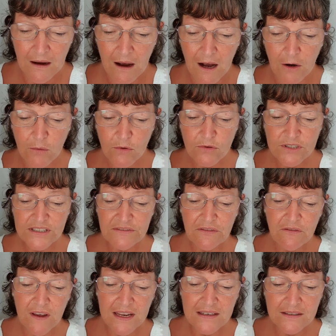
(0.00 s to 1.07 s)
I will
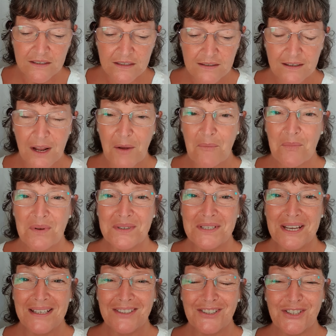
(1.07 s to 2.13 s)
defend and
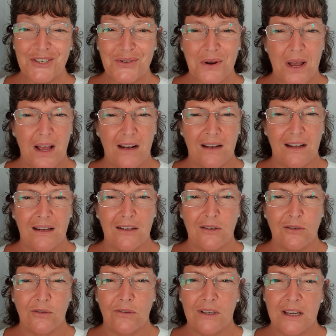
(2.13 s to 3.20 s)
protect you.
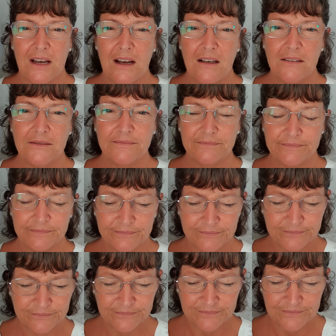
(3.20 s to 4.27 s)
Hallelujah.
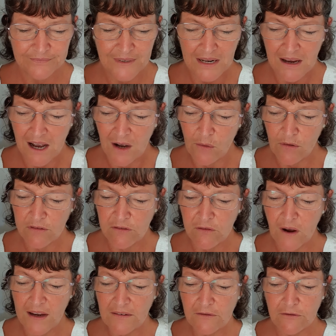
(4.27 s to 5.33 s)
I will
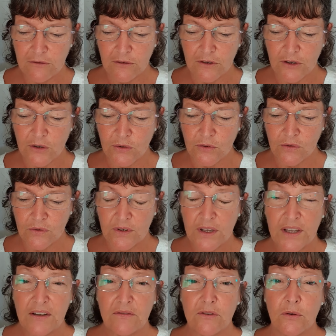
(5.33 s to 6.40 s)
fight for you
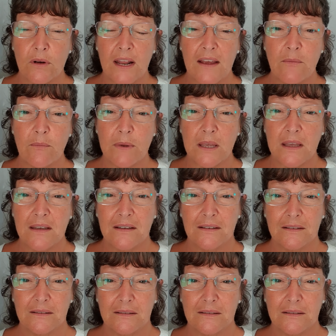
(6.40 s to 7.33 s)
if you let me.